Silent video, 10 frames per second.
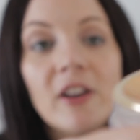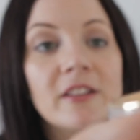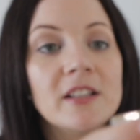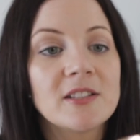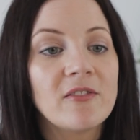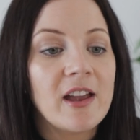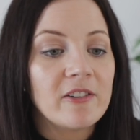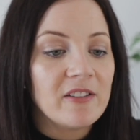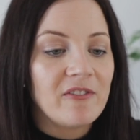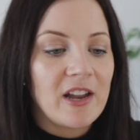it. It's
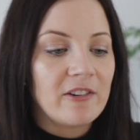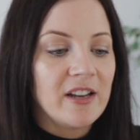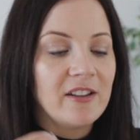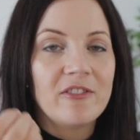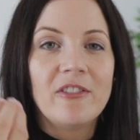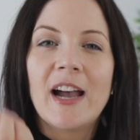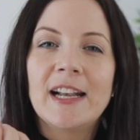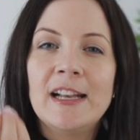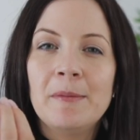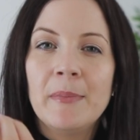very
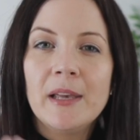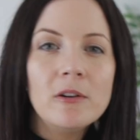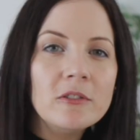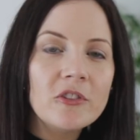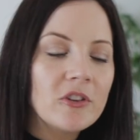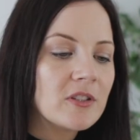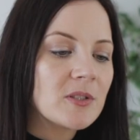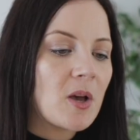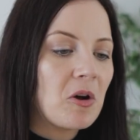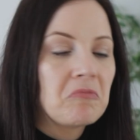finely milled.
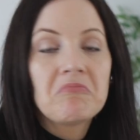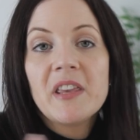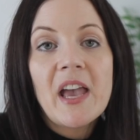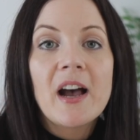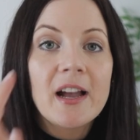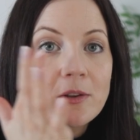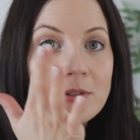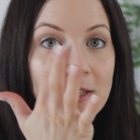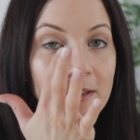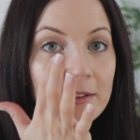So yeah, I
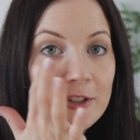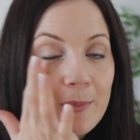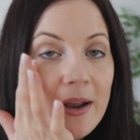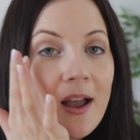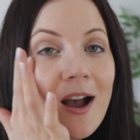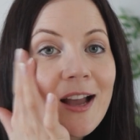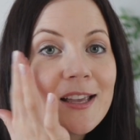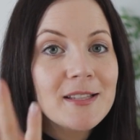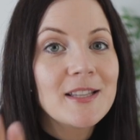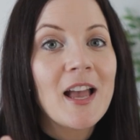use it under my
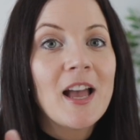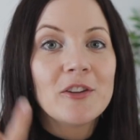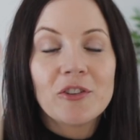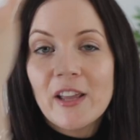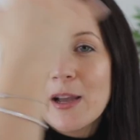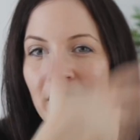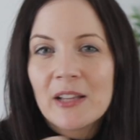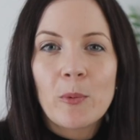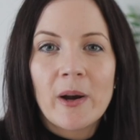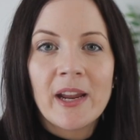eyes. Today I'm
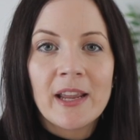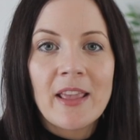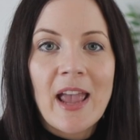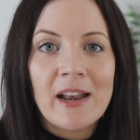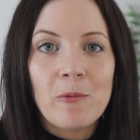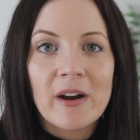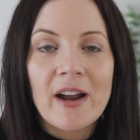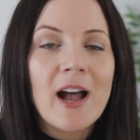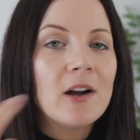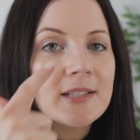not wearing it
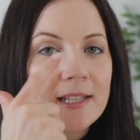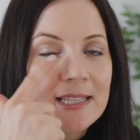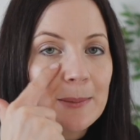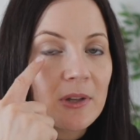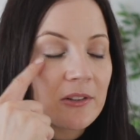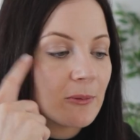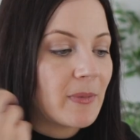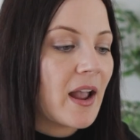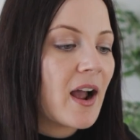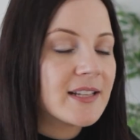anywhere else except under
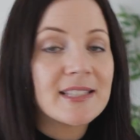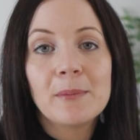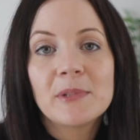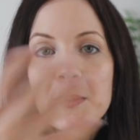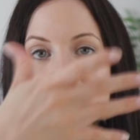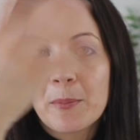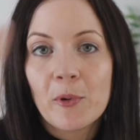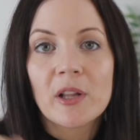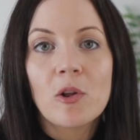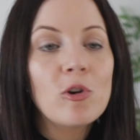my eyes. Sometimes I
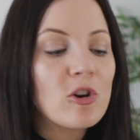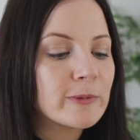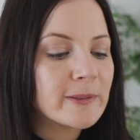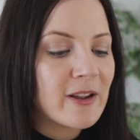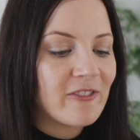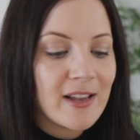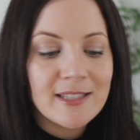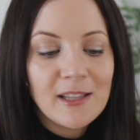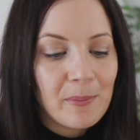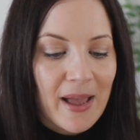put it all over my face,
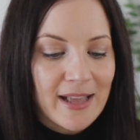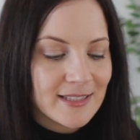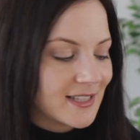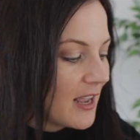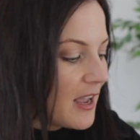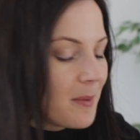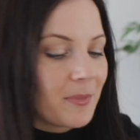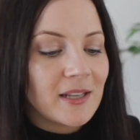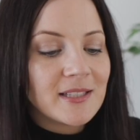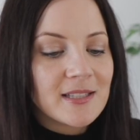it depends.
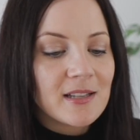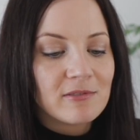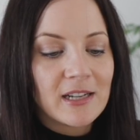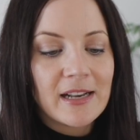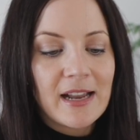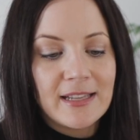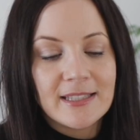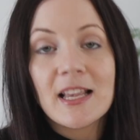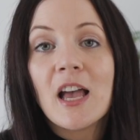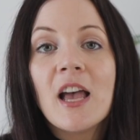But this is a really nice
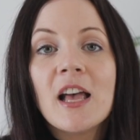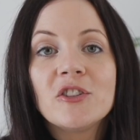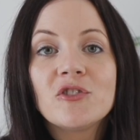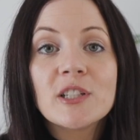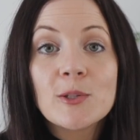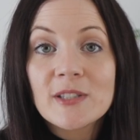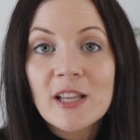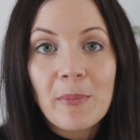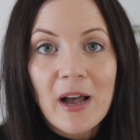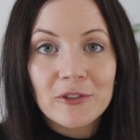
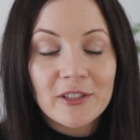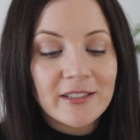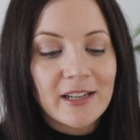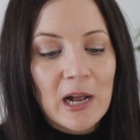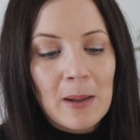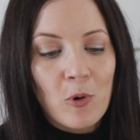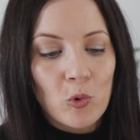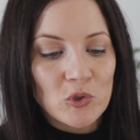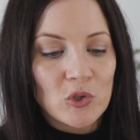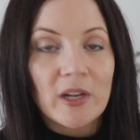translucent powder that I'm
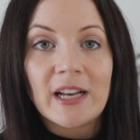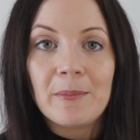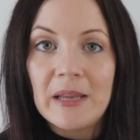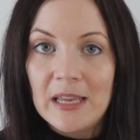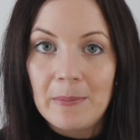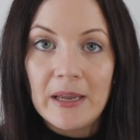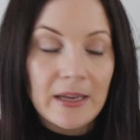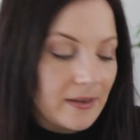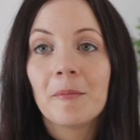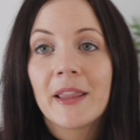also gonna be keeping.
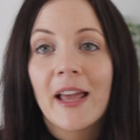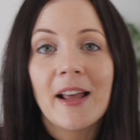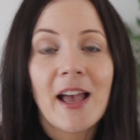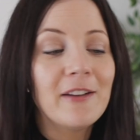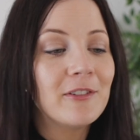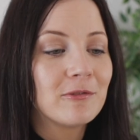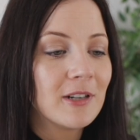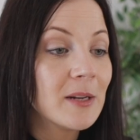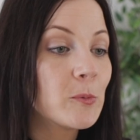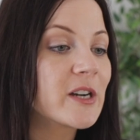But then I have a
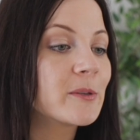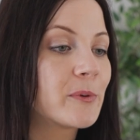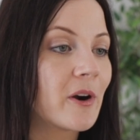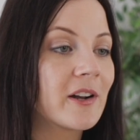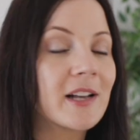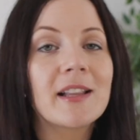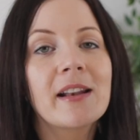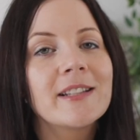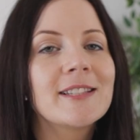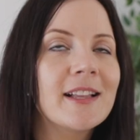really weird product, and
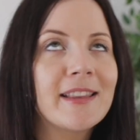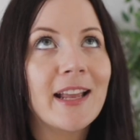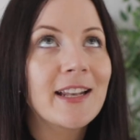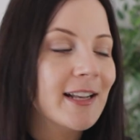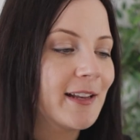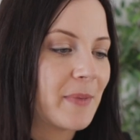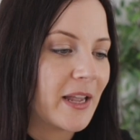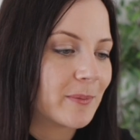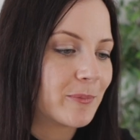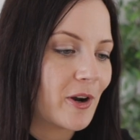it's not technically a
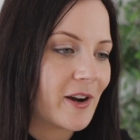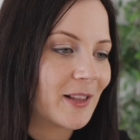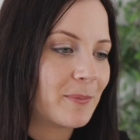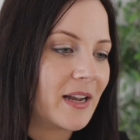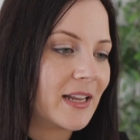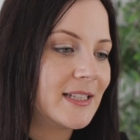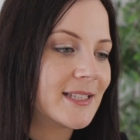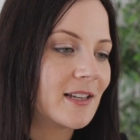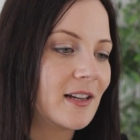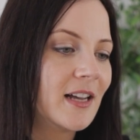makeup product, but
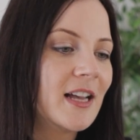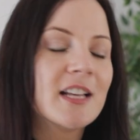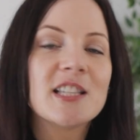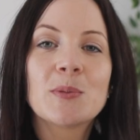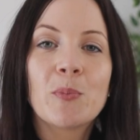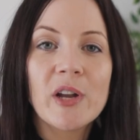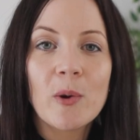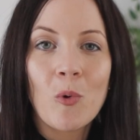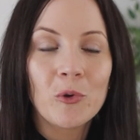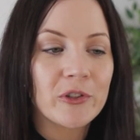it's a
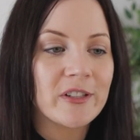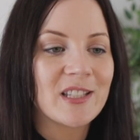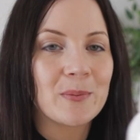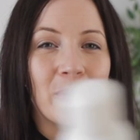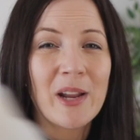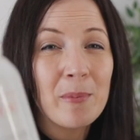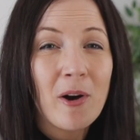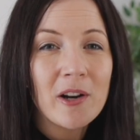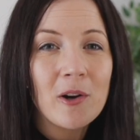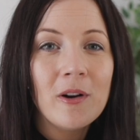spring water spray
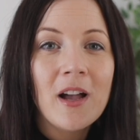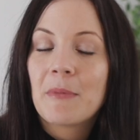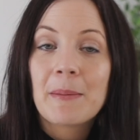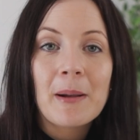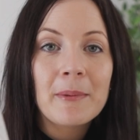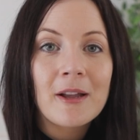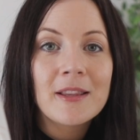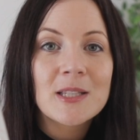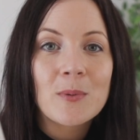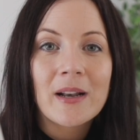bottle. My mom got
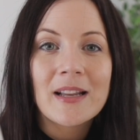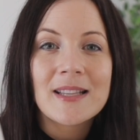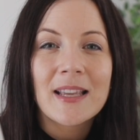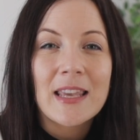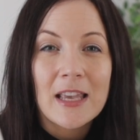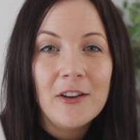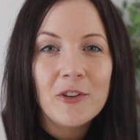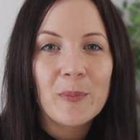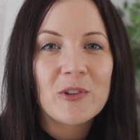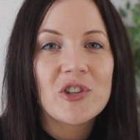this one as a
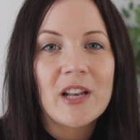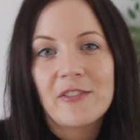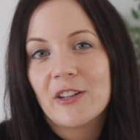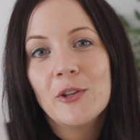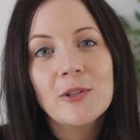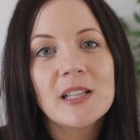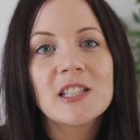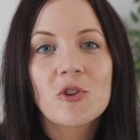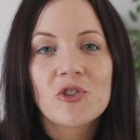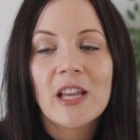gift, but she never used
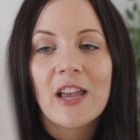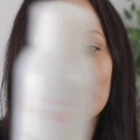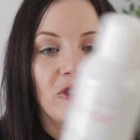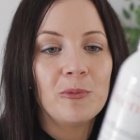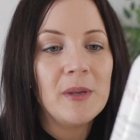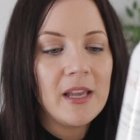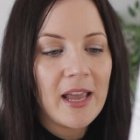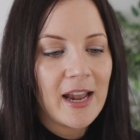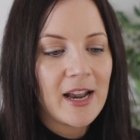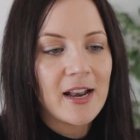it, so she gave it to me,
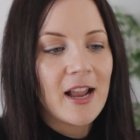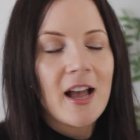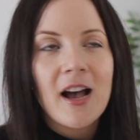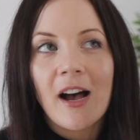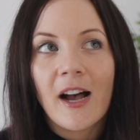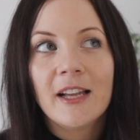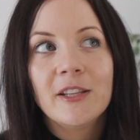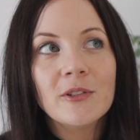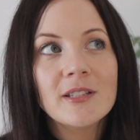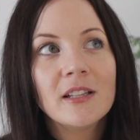and I
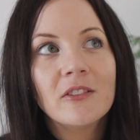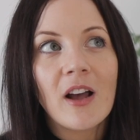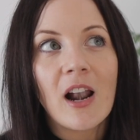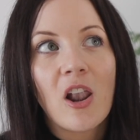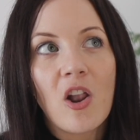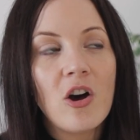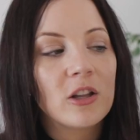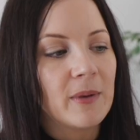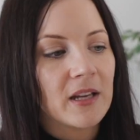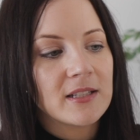use it a
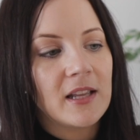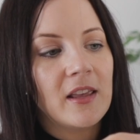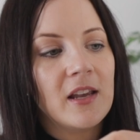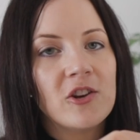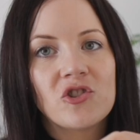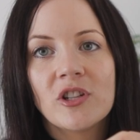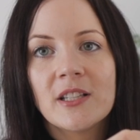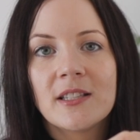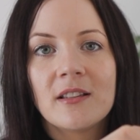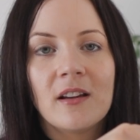lot because I think it's
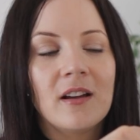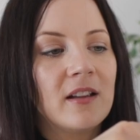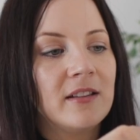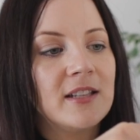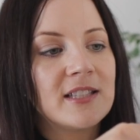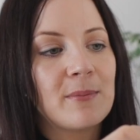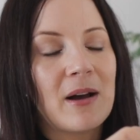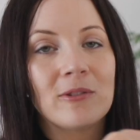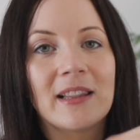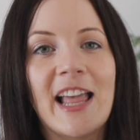just this
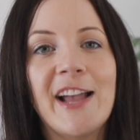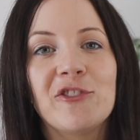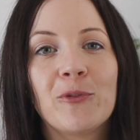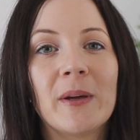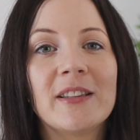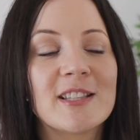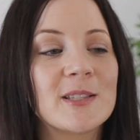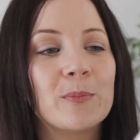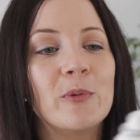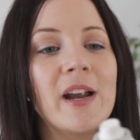amount left, but the
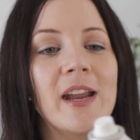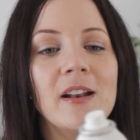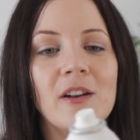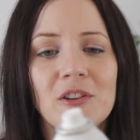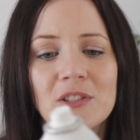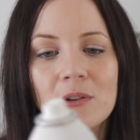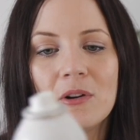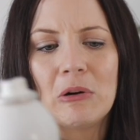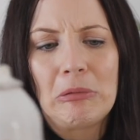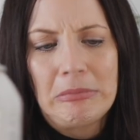spray nozzle,
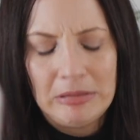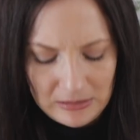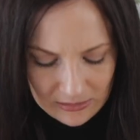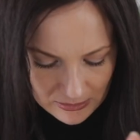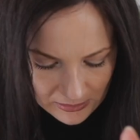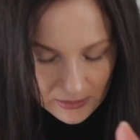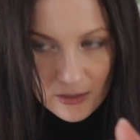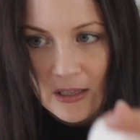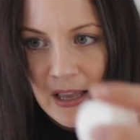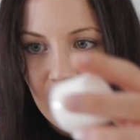oh
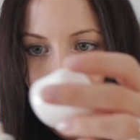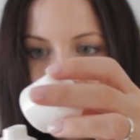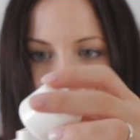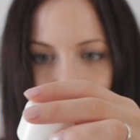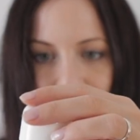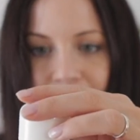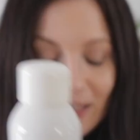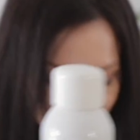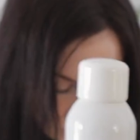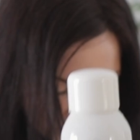yeah, okay,
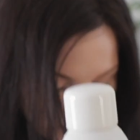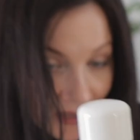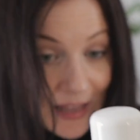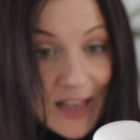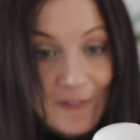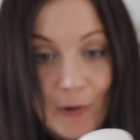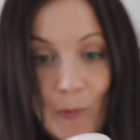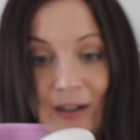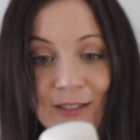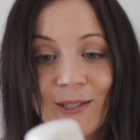it's dripping
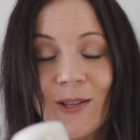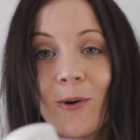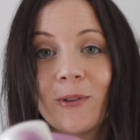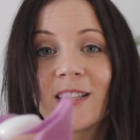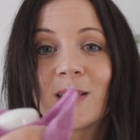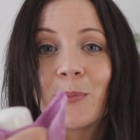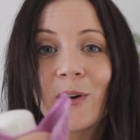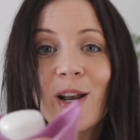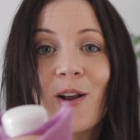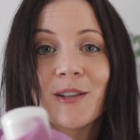everywhere. So the
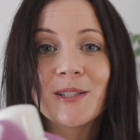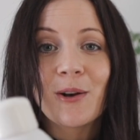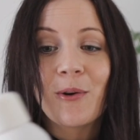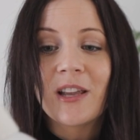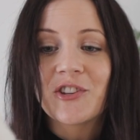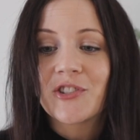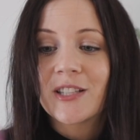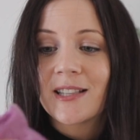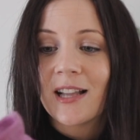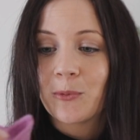spray nozzle is
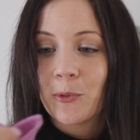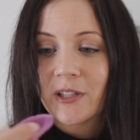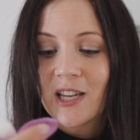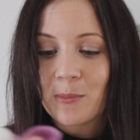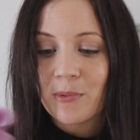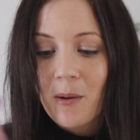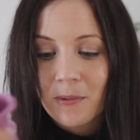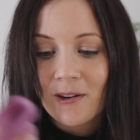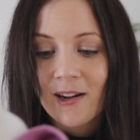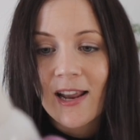just not working
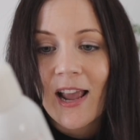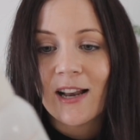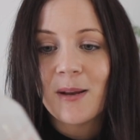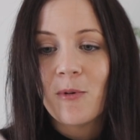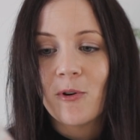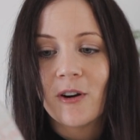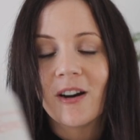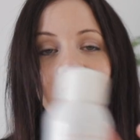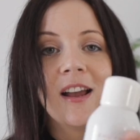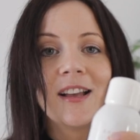properly
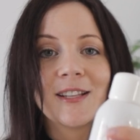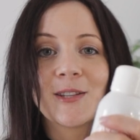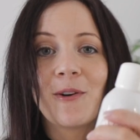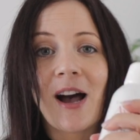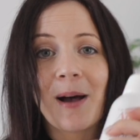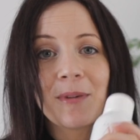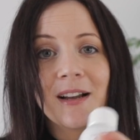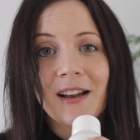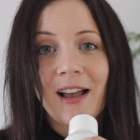anymore. So I'm gonna